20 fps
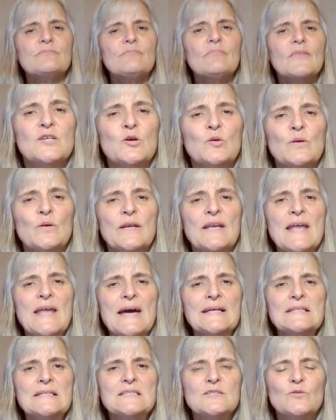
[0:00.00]
So
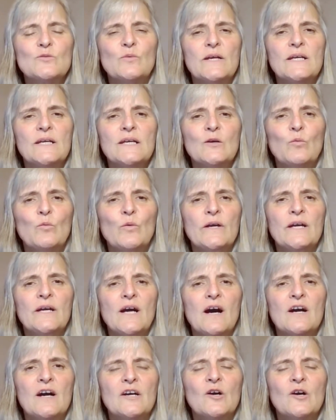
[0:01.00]
next week, we
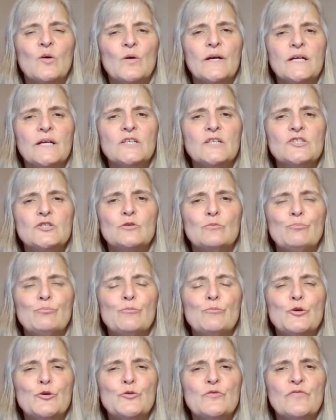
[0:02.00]
are going to
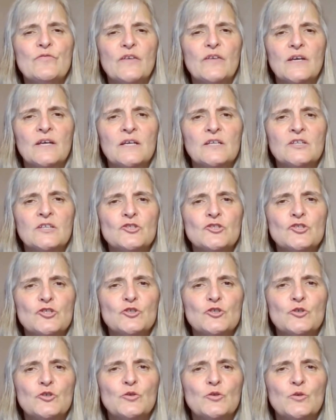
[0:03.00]
move
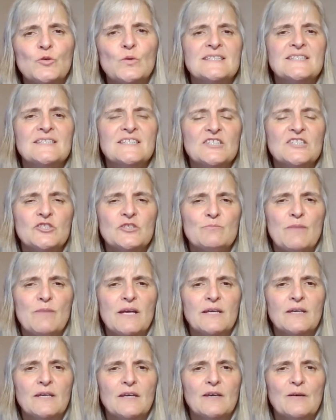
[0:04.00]
into decision
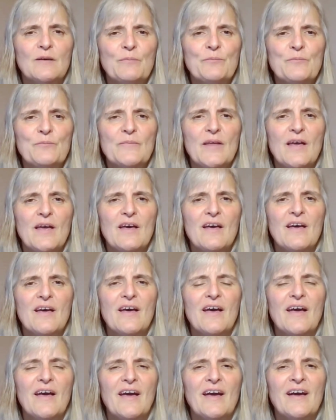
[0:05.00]
making.
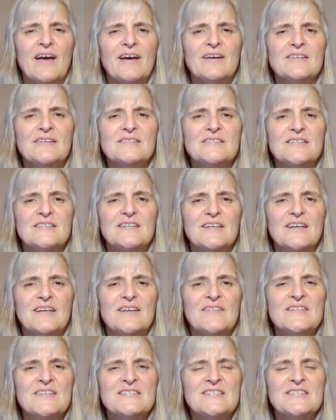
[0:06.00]
And
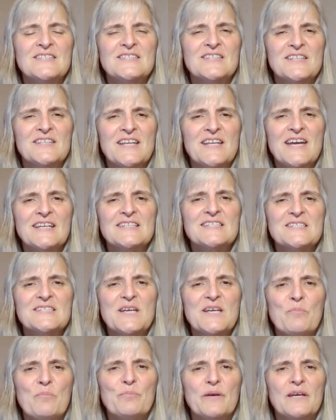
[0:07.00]
this is the next
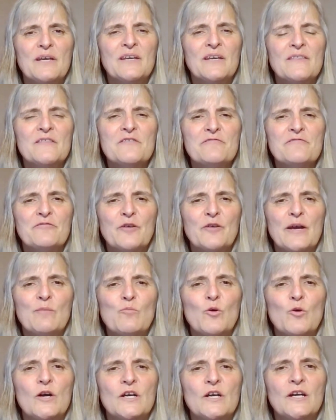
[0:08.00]
step in the
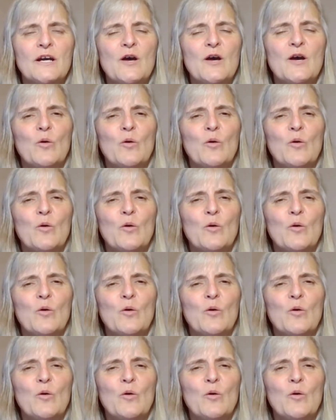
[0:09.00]
framework.